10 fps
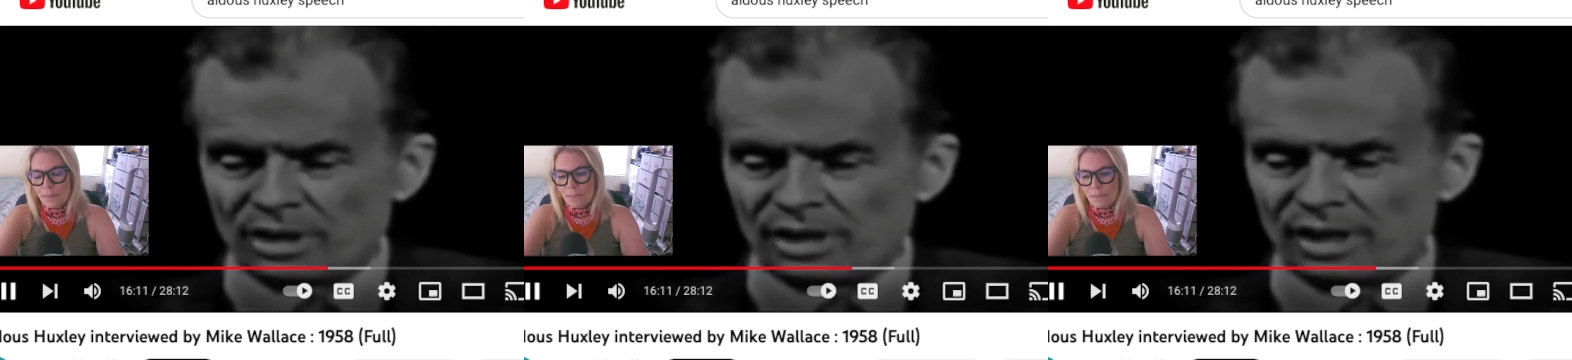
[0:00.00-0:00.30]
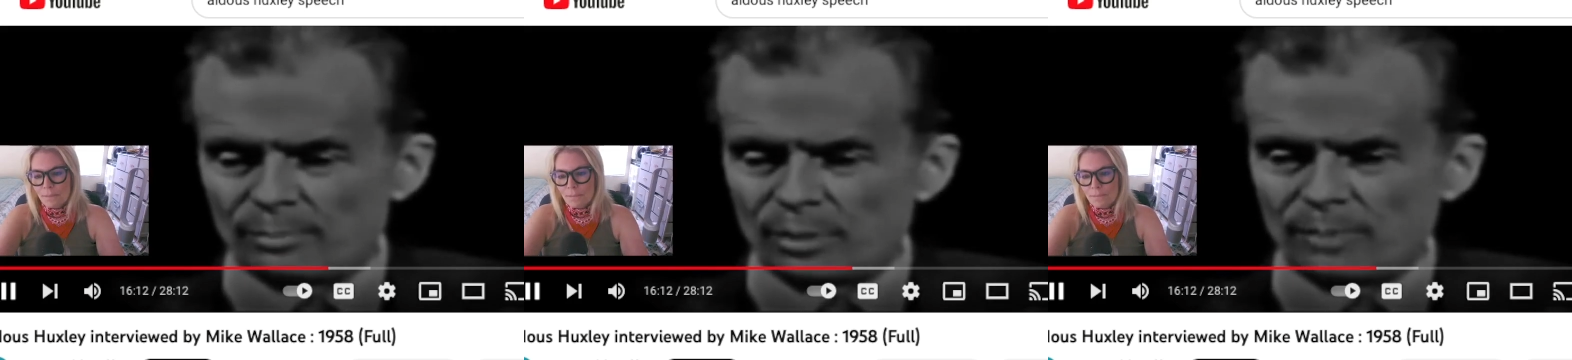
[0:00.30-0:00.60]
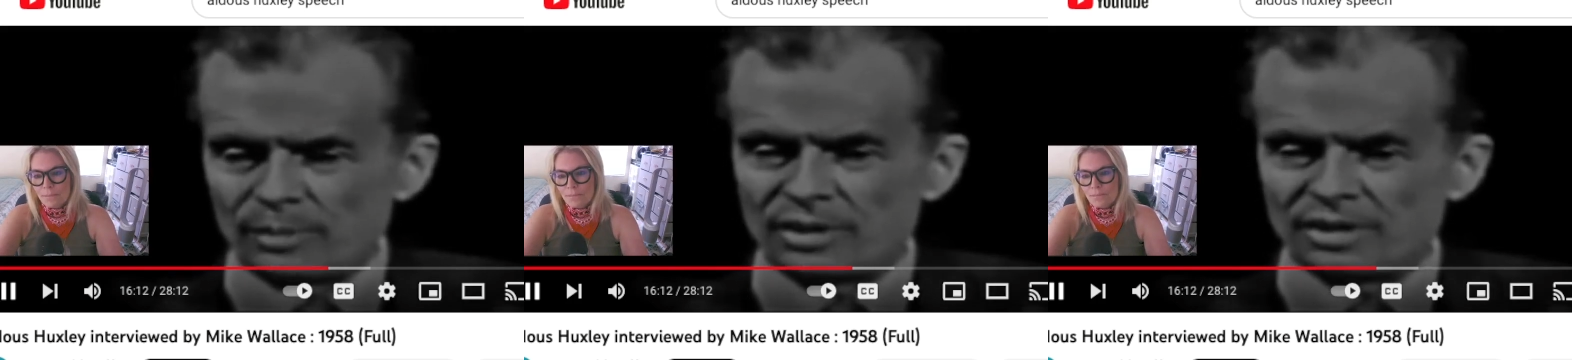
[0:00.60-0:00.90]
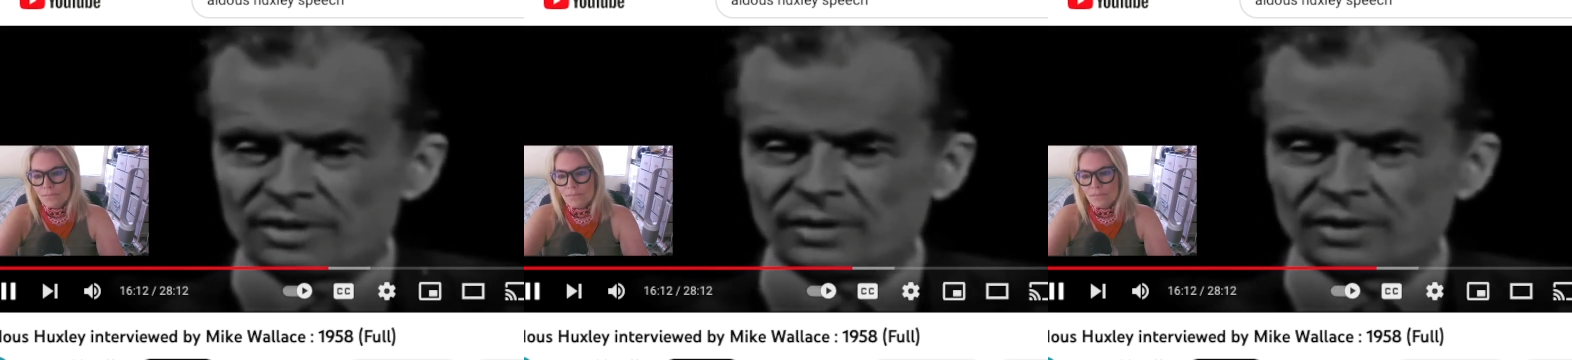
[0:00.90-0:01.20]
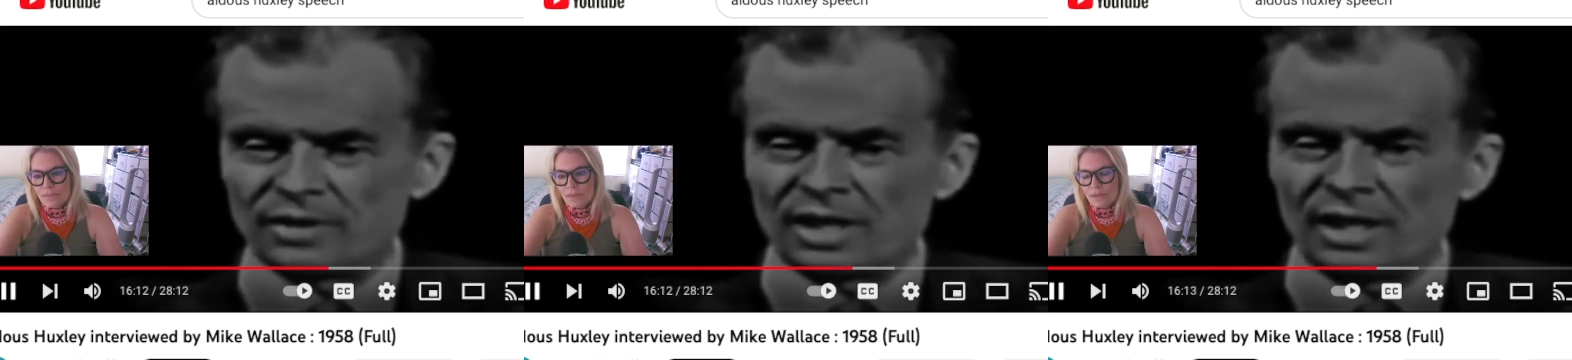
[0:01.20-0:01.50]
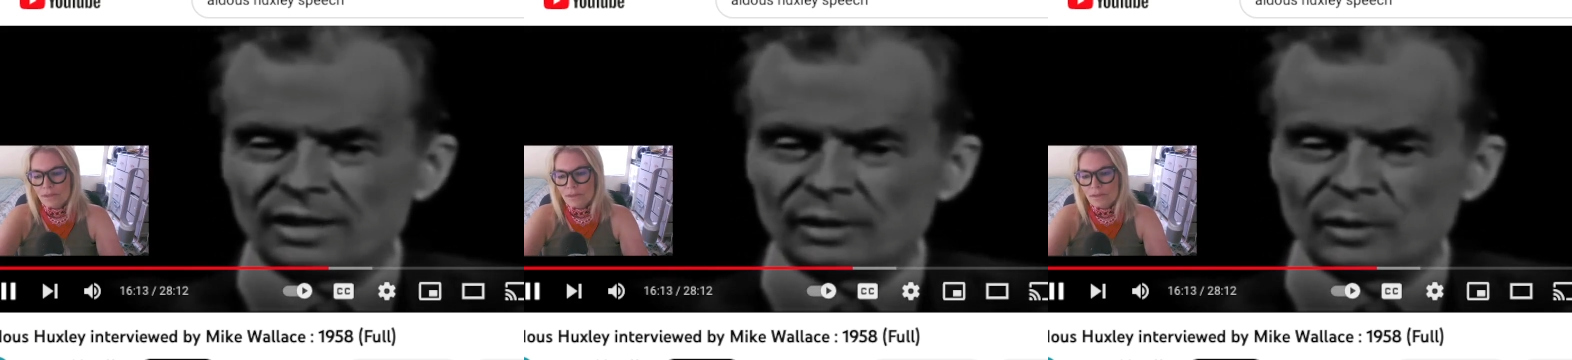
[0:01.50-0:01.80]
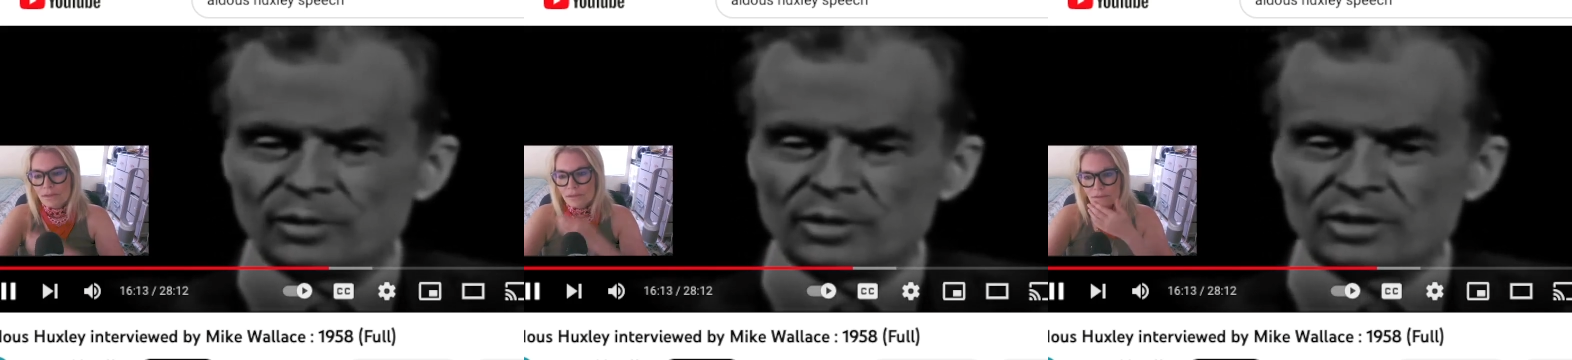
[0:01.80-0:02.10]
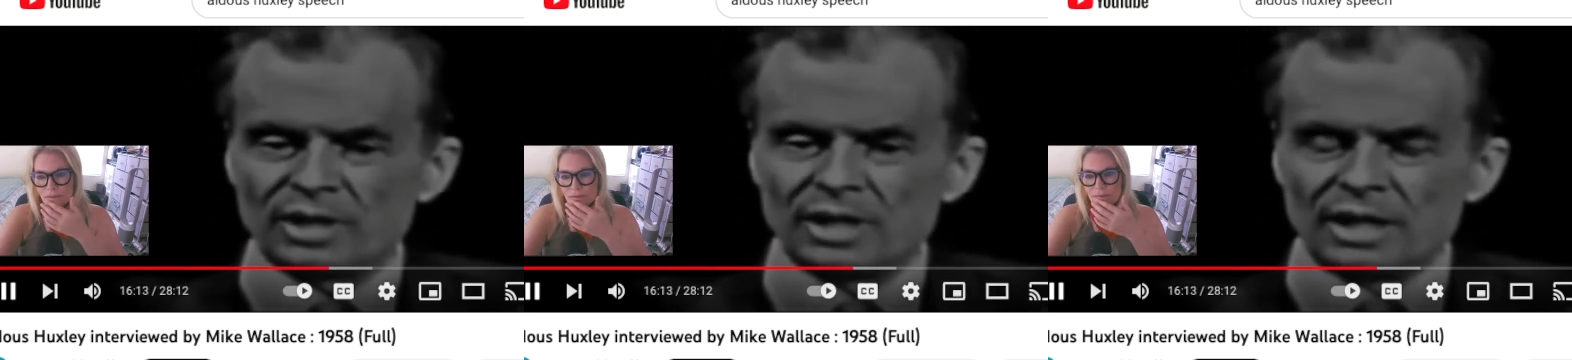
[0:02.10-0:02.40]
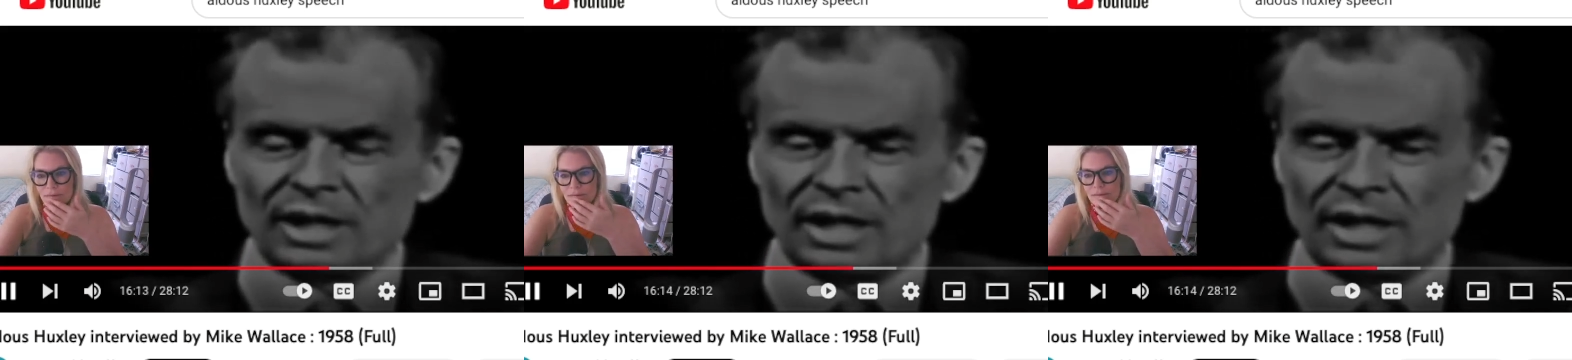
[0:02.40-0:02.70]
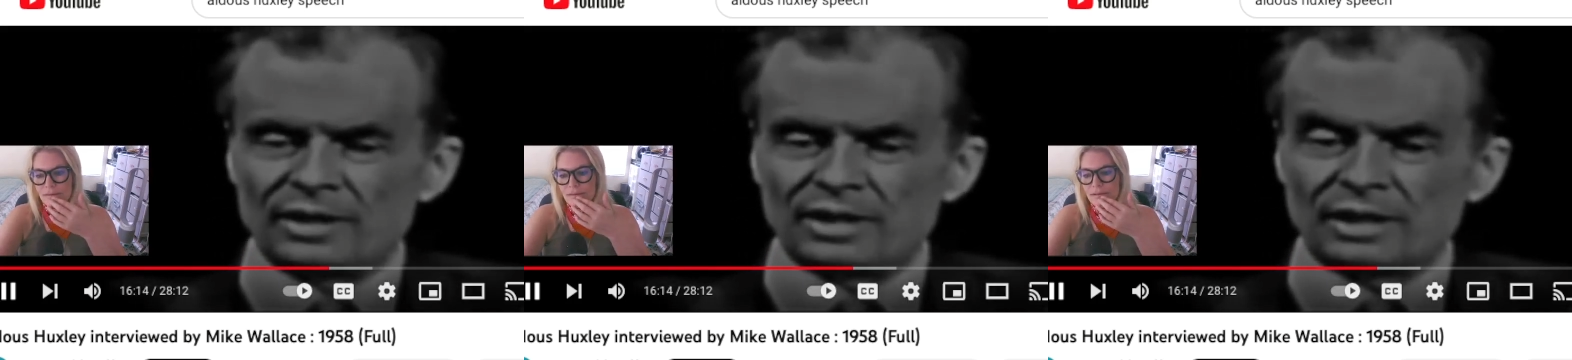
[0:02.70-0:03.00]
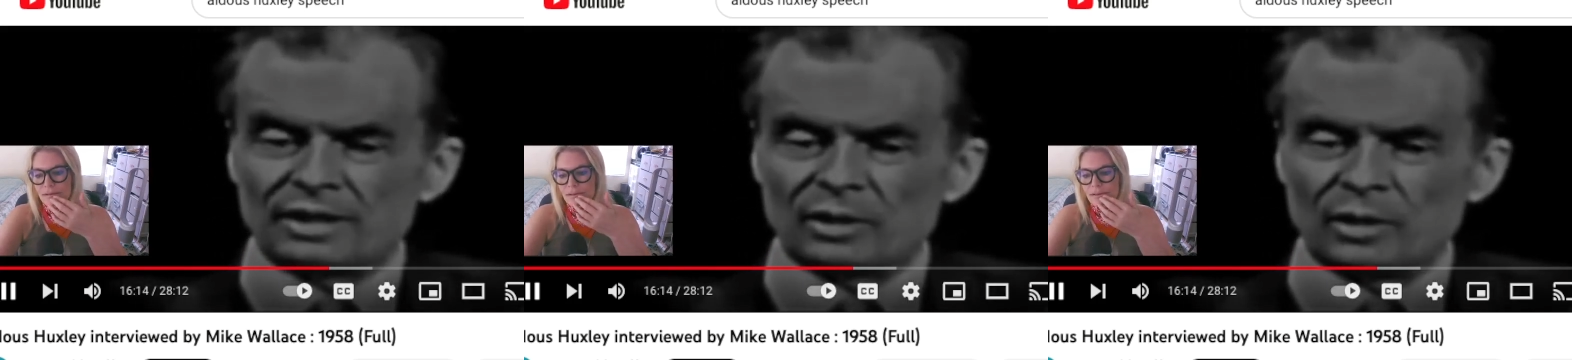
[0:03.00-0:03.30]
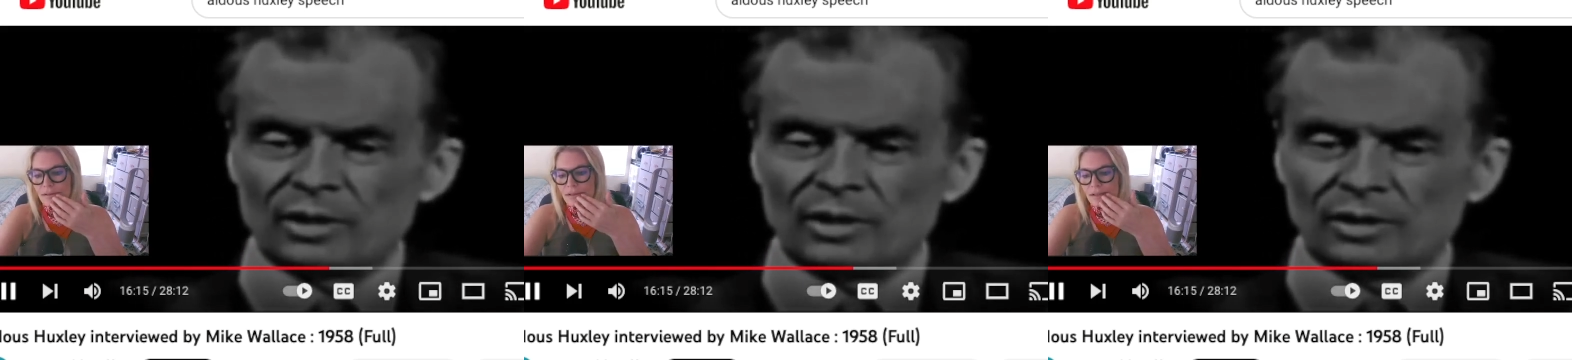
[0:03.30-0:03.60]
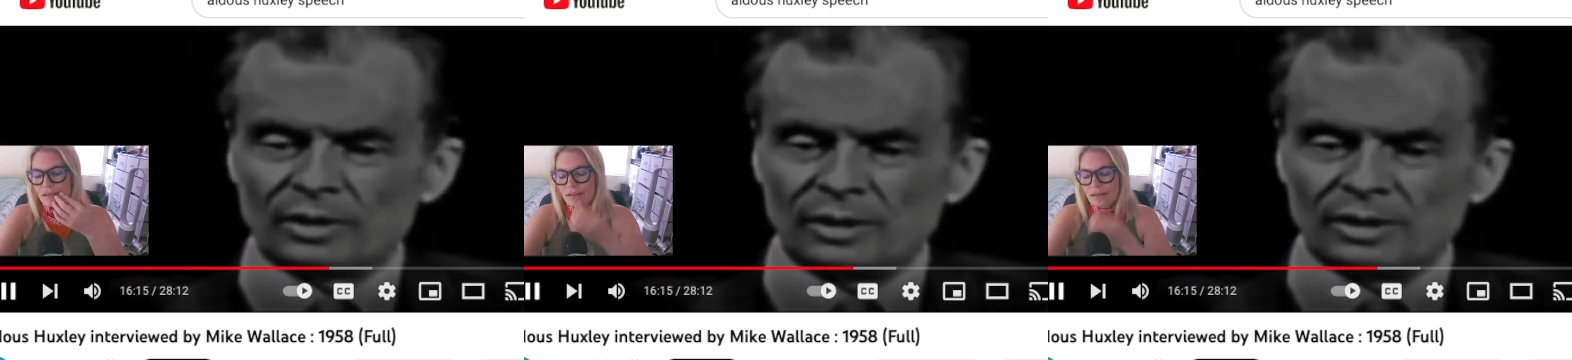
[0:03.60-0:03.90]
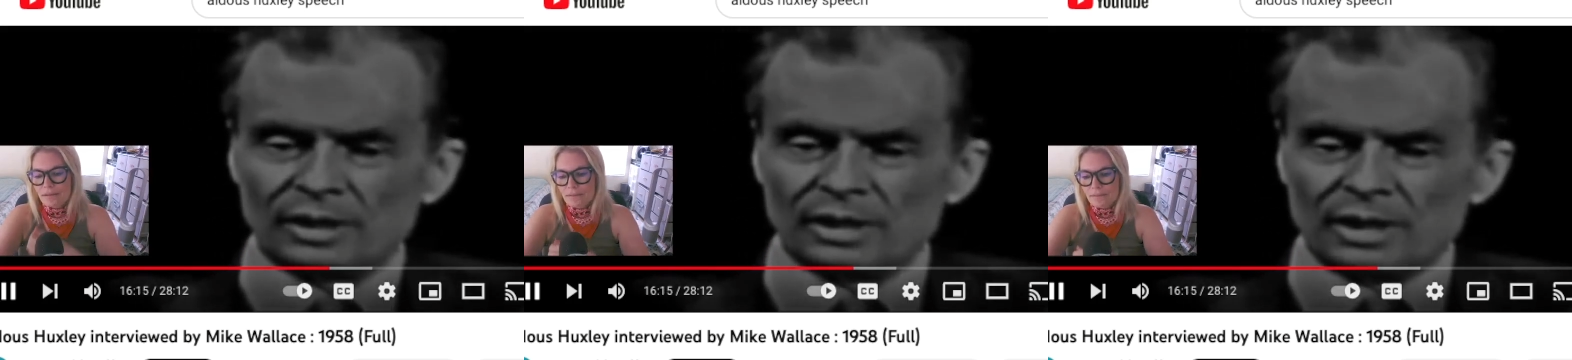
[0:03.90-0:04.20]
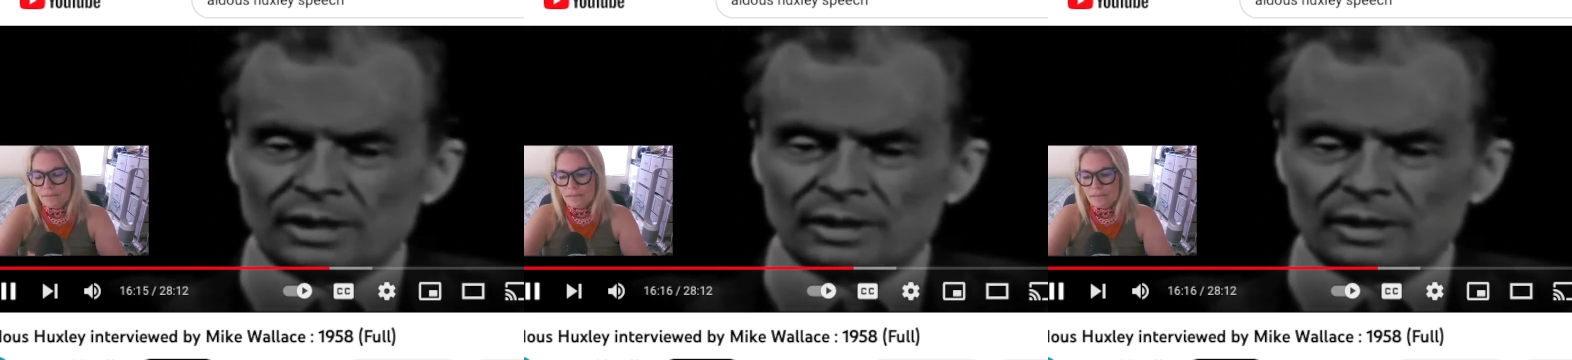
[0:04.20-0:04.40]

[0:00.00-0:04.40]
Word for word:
Speaker 1: particular purposes, for selling goods, and the dictatorial